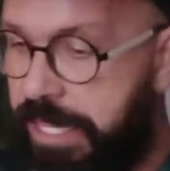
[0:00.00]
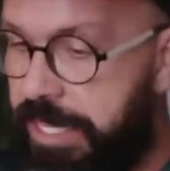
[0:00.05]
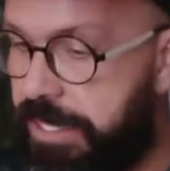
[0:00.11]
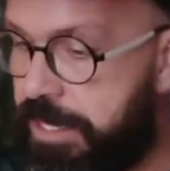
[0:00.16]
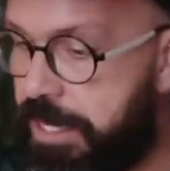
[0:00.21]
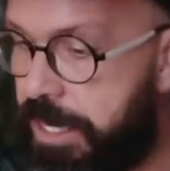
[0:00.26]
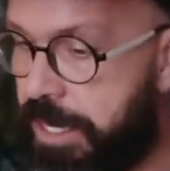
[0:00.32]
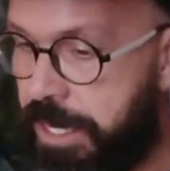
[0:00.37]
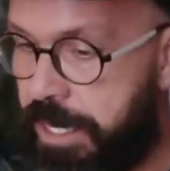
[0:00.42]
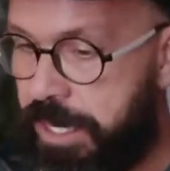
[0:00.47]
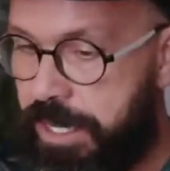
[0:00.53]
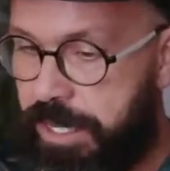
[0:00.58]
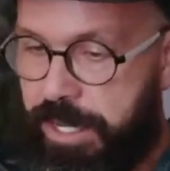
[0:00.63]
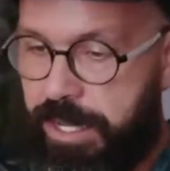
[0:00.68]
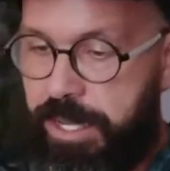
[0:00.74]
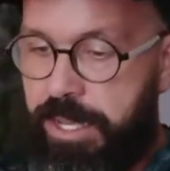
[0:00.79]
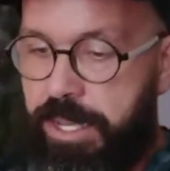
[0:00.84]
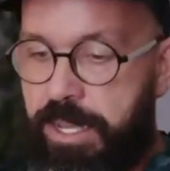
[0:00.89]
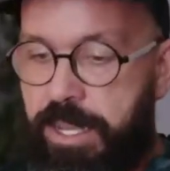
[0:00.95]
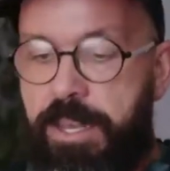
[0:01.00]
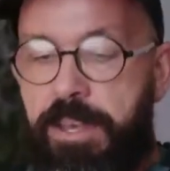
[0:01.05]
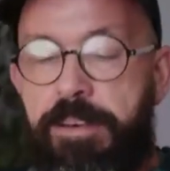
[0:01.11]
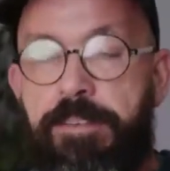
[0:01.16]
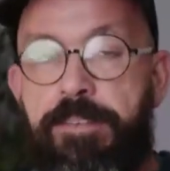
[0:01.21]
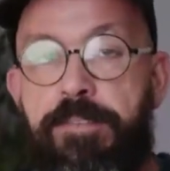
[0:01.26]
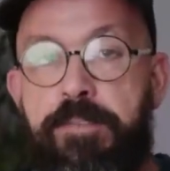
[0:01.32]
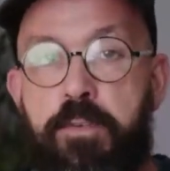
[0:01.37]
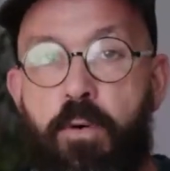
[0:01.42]
These are
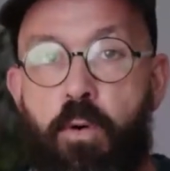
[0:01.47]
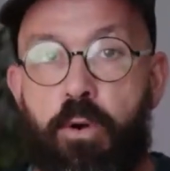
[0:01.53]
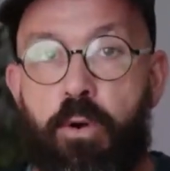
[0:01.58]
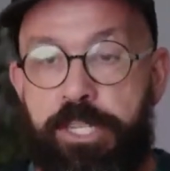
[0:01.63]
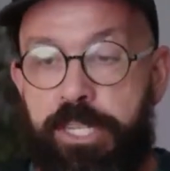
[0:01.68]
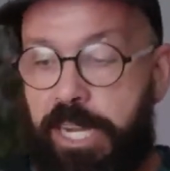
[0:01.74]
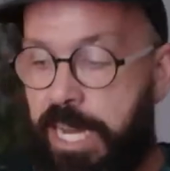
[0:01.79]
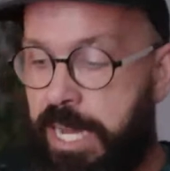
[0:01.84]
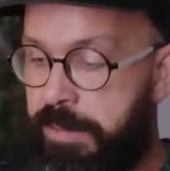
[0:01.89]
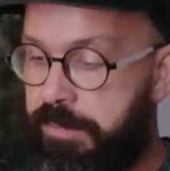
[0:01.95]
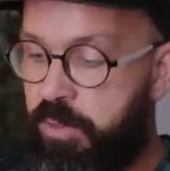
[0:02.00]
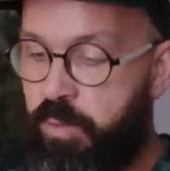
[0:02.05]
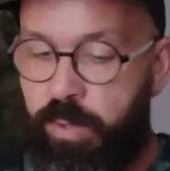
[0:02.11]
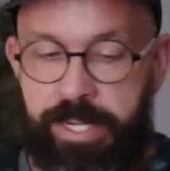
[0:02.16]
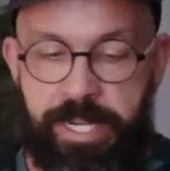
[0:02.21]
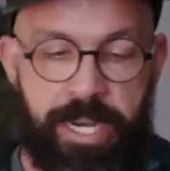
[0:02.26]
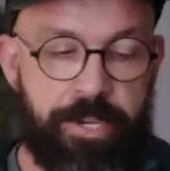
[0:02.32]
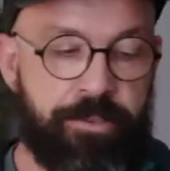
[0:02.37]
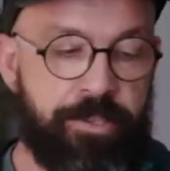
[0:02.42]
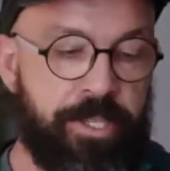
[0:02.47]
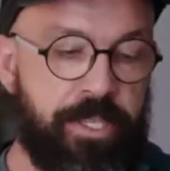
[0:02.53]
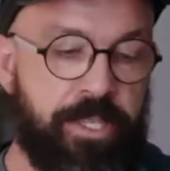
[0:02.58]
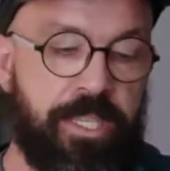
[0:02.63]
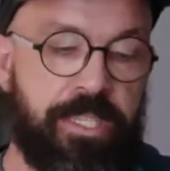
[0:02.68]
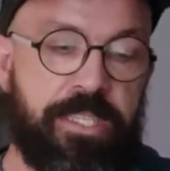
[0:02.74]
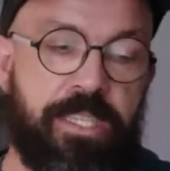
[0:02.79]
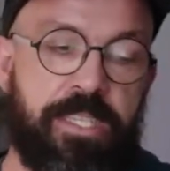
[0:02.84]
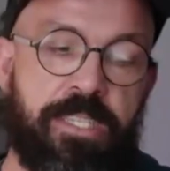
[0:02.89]
4 times
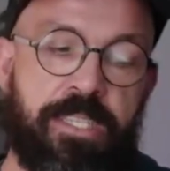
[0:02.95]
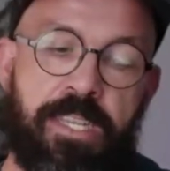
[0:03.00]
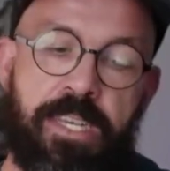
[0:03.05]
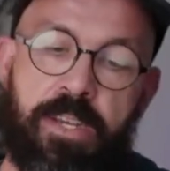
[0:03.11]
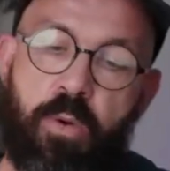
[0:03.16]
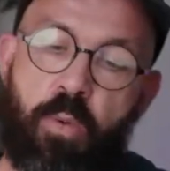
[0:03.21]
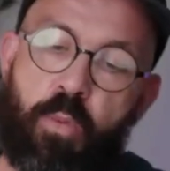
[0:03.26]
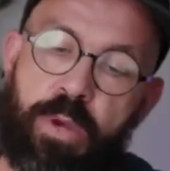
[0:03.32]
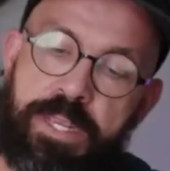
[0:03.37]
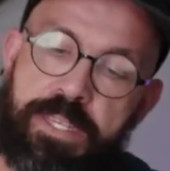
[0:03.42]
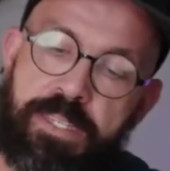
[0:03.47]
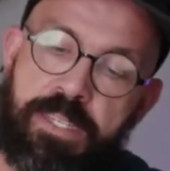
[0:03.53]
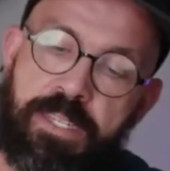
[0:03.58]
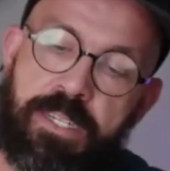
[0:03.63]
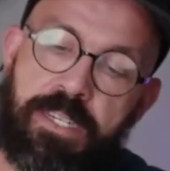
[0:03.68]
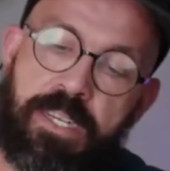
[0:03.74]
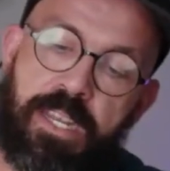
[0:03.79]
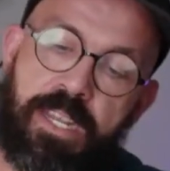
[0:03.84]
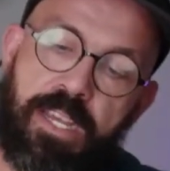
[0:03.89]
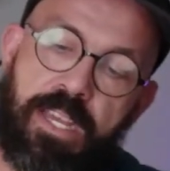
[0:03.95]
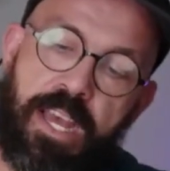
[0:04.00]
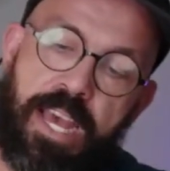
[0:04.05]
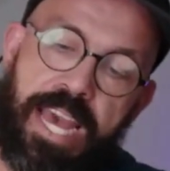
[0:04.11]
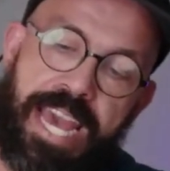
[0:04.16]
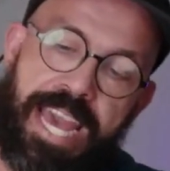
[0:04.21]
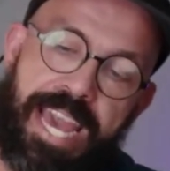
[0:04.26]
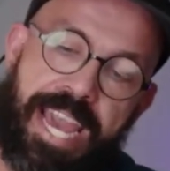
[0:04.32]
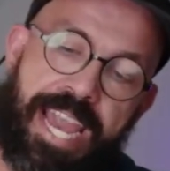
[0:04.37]
100. This is the Wizard
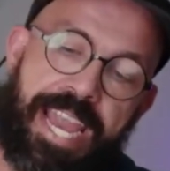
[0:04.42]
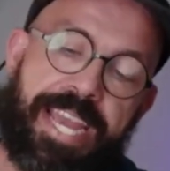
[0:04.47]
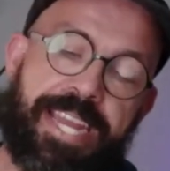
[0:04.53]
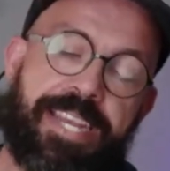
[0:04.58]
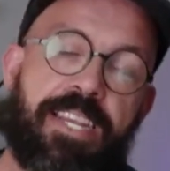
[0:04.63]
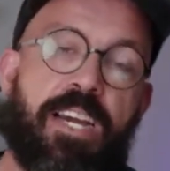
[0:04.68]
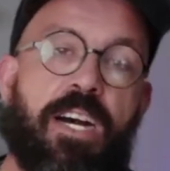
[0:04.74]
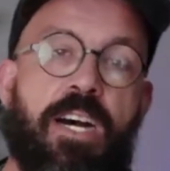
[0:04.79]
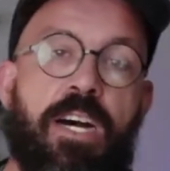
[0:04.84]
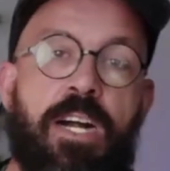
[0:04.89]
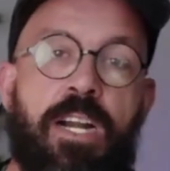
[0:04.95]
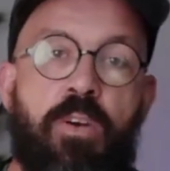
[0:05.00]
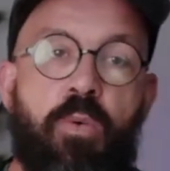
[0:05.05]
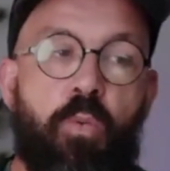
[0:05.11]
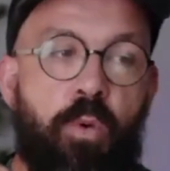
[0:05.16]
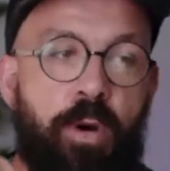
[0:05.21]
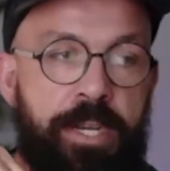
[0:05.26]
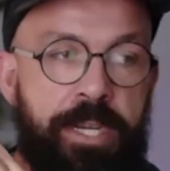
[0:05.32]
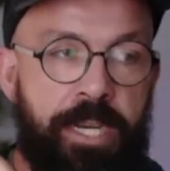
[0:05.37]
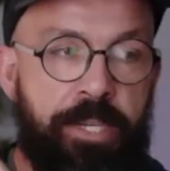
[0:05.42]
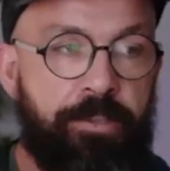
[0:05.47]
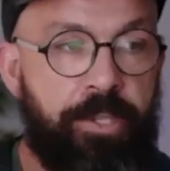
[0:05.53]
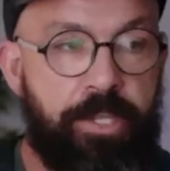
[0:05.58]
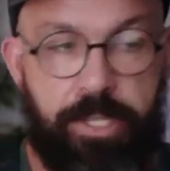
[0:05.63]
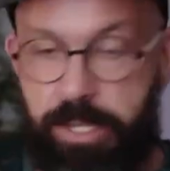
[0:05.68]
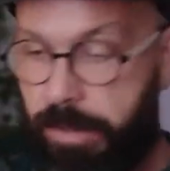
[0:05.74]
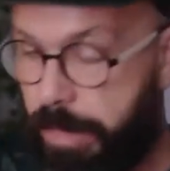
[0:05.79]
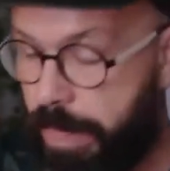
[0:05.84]

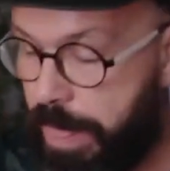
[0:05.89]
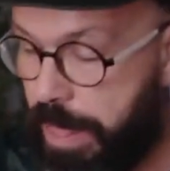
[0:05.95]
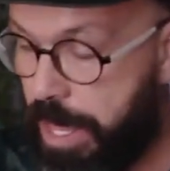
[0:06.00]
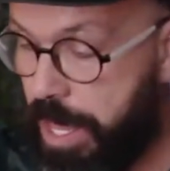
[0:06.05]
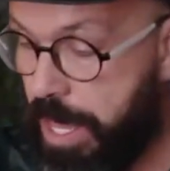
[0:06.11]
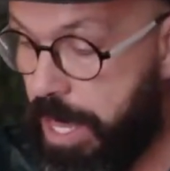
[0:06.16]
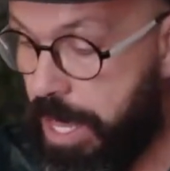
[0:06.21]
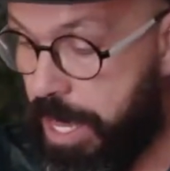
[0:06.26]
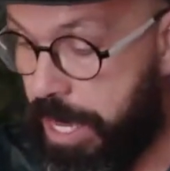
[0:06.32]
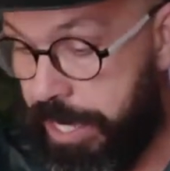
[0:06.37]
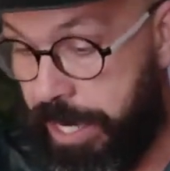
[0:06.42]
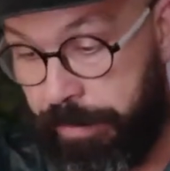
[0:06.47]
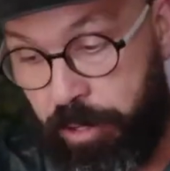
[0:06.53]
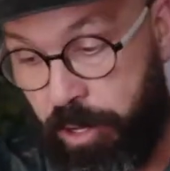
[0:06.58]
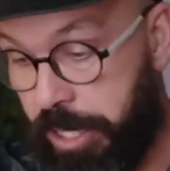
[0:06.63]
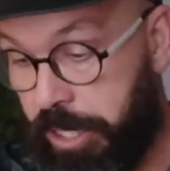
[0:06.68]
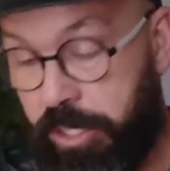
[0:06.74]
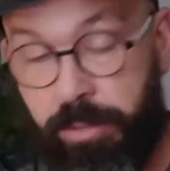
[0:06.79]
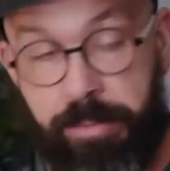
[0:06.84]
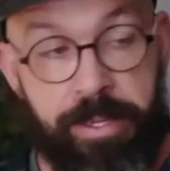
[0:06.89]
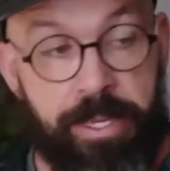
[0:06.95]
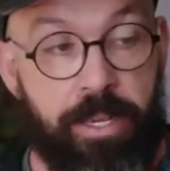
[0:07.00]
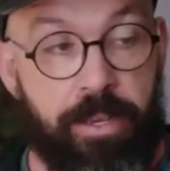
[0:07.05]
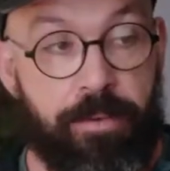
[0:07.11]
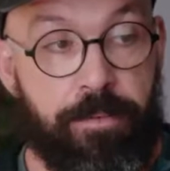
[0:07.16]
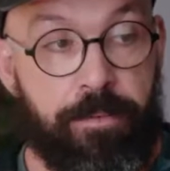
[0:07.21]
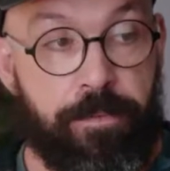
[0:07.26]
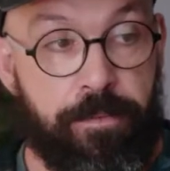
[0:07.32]
NR100. And I'm going to
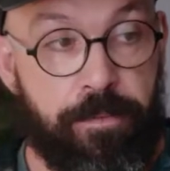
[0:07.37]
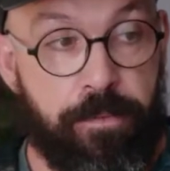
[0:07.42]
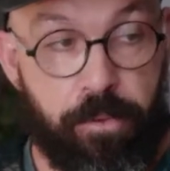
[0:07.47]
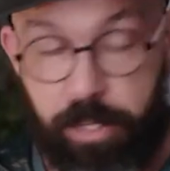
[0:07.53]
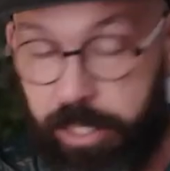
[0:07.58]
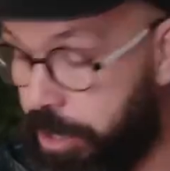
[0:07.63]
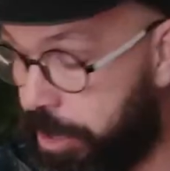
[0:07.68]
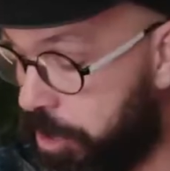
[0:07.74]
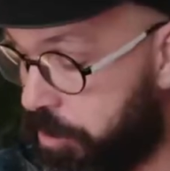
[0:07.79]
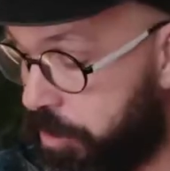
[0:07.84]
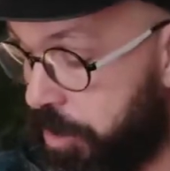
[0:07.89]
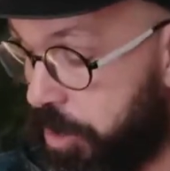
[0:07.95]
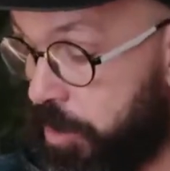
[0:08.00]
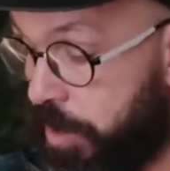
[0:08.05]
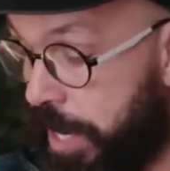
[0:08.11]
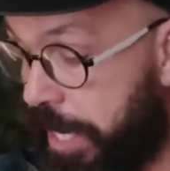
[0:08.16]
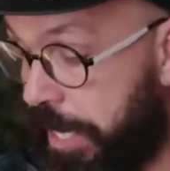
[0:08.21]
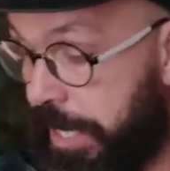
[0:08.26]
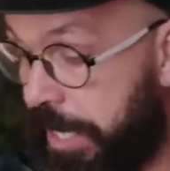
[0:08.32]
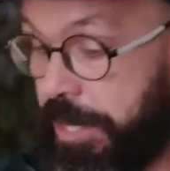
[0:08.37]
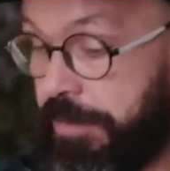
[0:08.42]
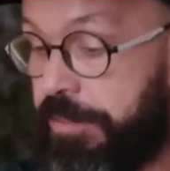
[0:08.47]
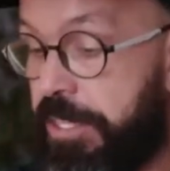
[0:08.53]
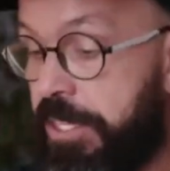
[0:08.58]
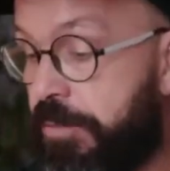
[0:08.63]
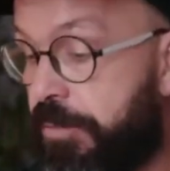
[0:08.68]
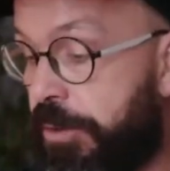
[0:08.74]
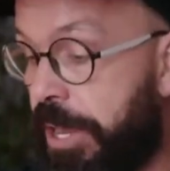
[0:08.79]
be fully honest with you. I
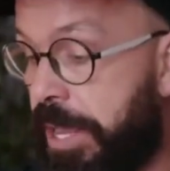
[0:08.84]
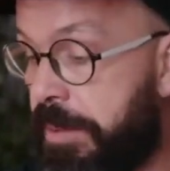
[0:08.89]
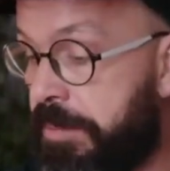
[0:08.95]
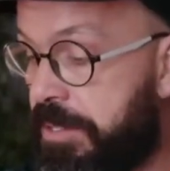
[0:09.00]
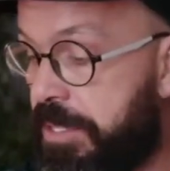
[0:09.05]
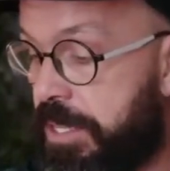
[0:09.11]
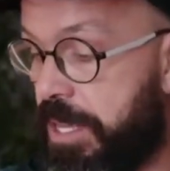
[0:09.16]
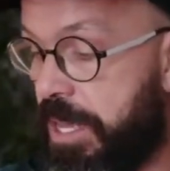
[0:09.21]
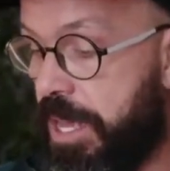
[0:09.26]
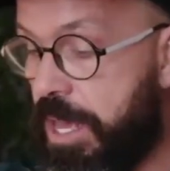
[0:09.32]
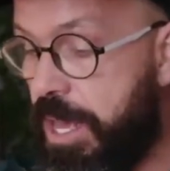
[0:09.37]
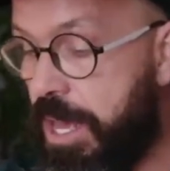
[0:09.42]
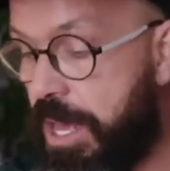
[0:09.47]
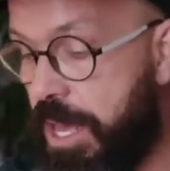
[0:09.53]
love these frames.